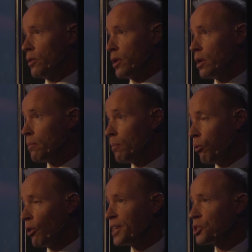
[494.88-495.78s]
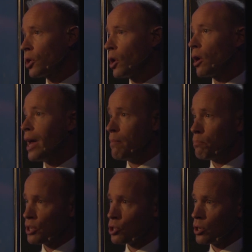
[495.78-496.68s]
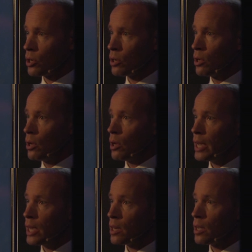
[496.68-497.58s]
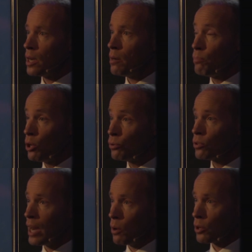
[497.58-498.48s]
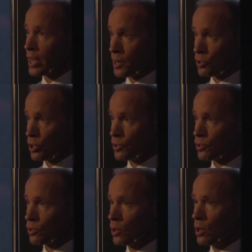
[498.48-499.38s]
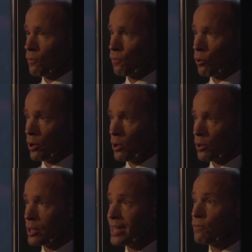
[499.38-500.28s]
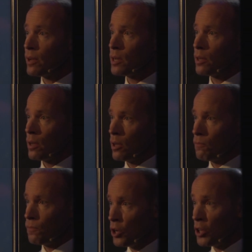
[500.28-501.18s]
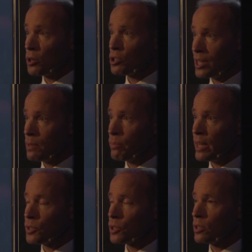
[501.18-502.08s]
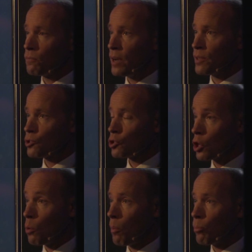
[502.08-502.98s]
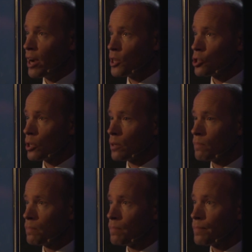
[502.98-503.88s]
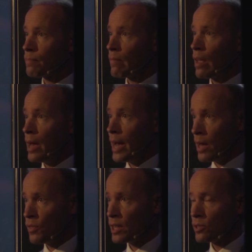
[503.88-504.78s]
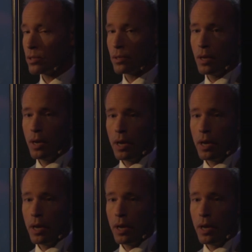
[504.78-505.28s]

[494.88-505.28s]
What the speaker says: the political ambition in both our countries for an even further deepened defense cooperation. And this,